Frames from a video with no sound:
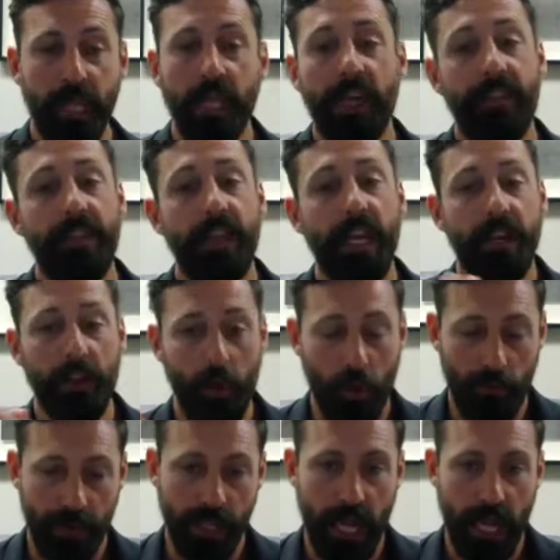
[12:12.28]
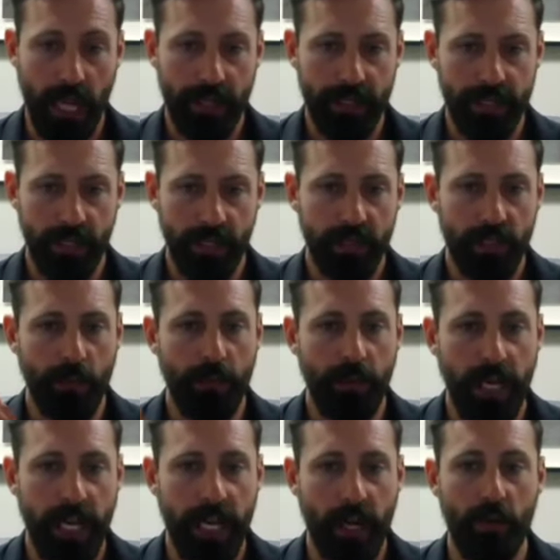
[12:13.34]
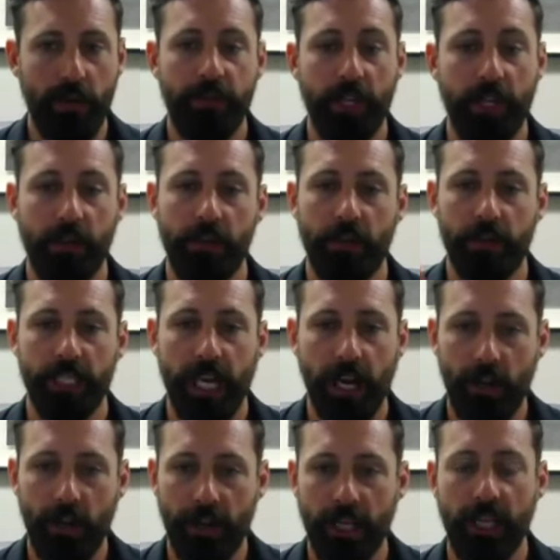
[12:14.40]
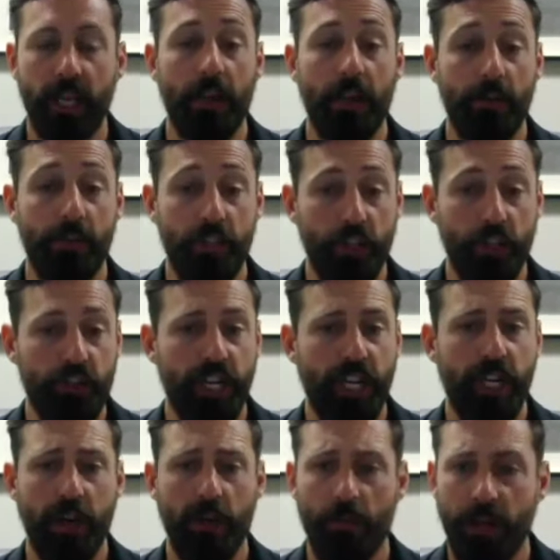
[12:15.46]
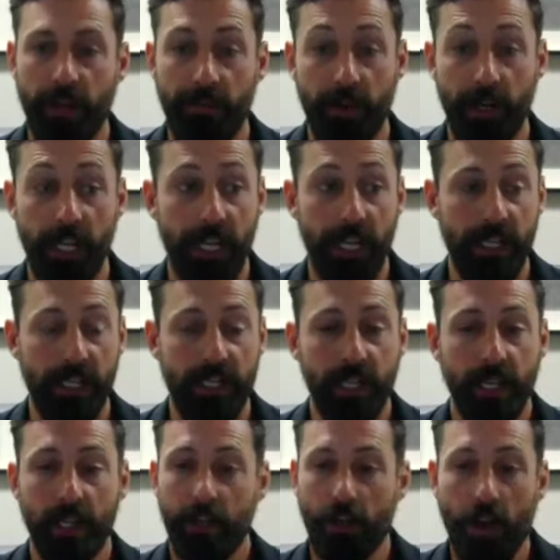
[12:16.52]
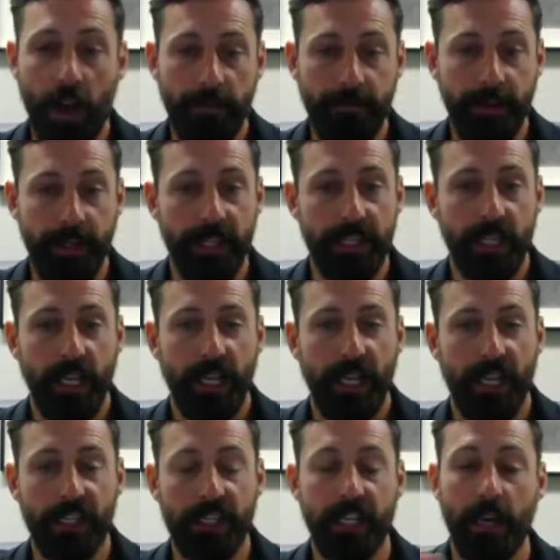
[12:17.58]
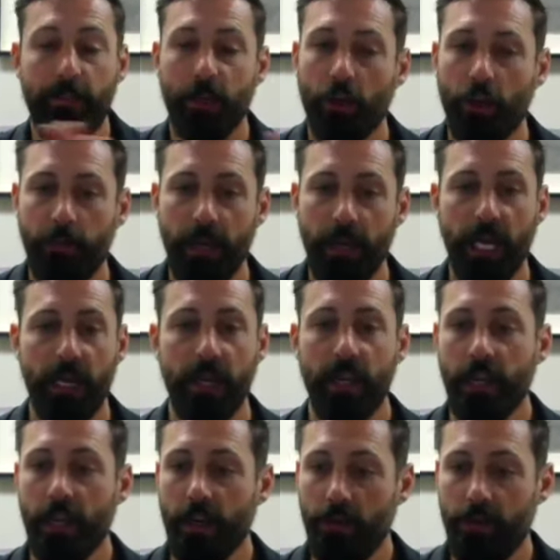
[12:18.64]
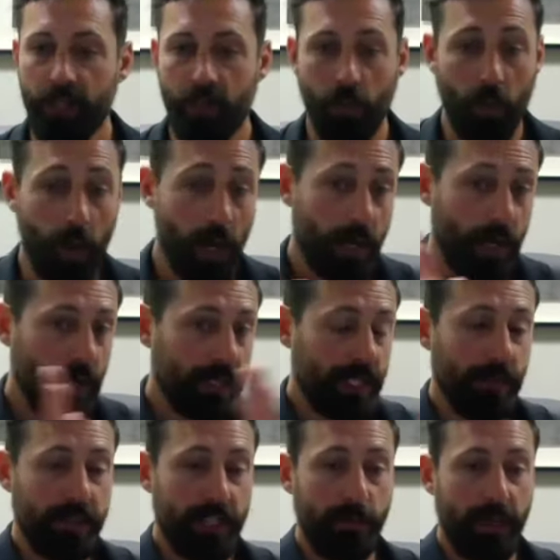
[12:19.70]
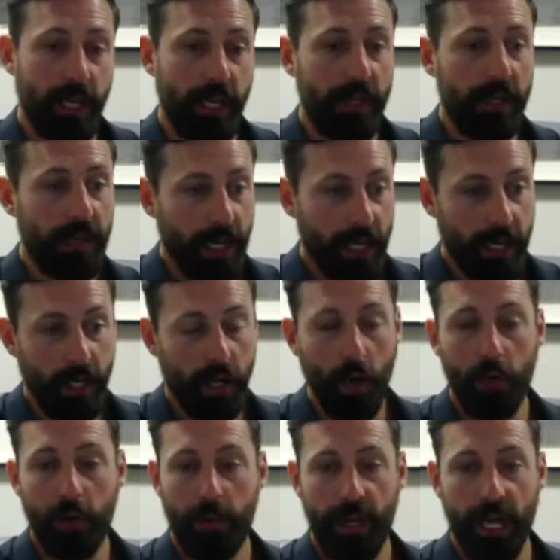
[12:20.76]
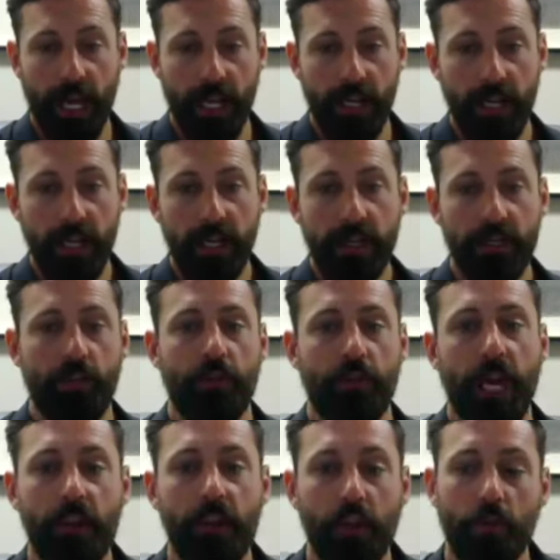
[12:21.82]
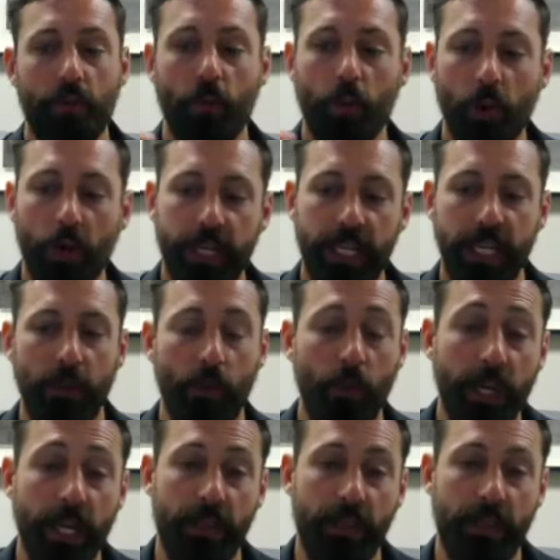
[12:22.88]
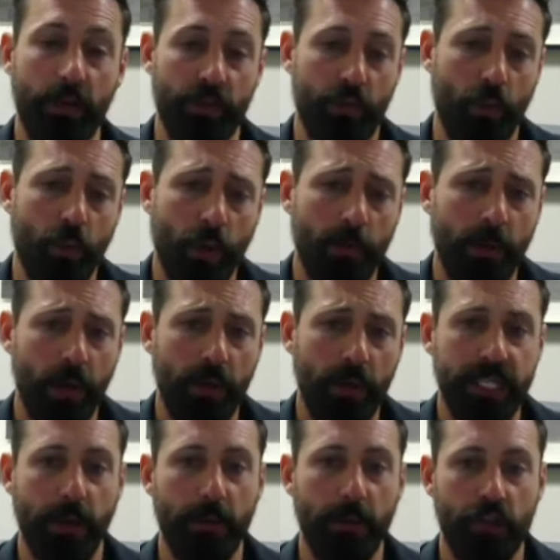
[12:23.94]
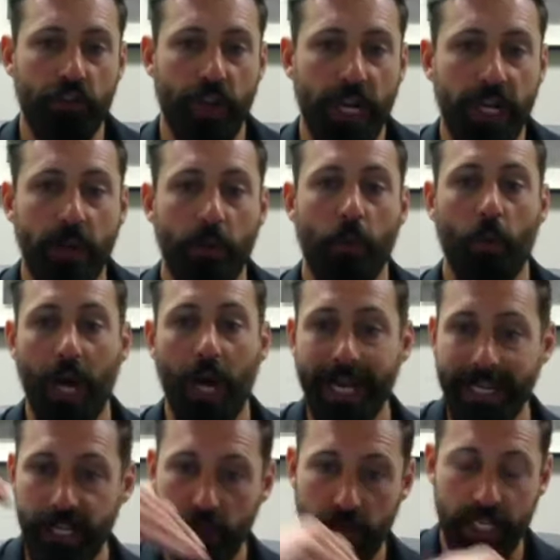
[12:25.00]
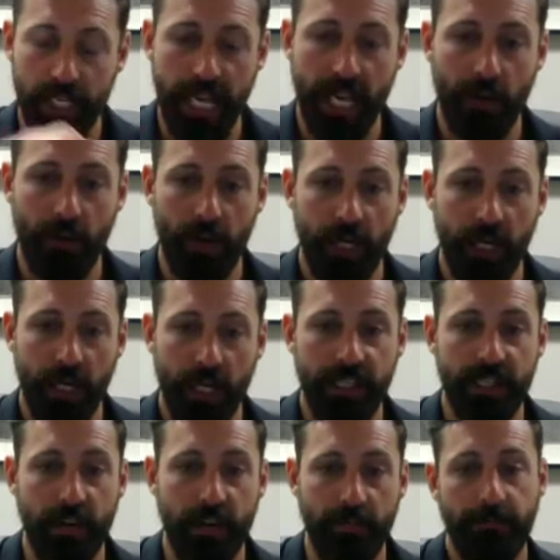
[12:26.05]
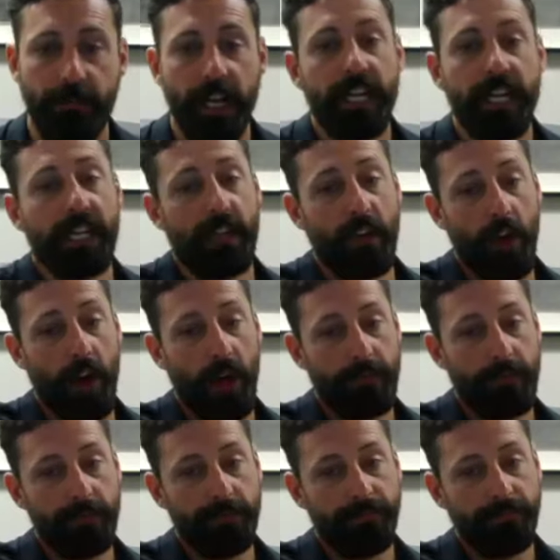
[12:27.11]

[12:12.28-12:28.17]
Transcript: and then go relax. So now if you get a little tired on the couch, in your chair, whatever it is, your office, and it's time to go to bed, we just walk ourselves to bed and go to bed. So now you're working with those hormones that are trying to wind you down instead of fighting it off.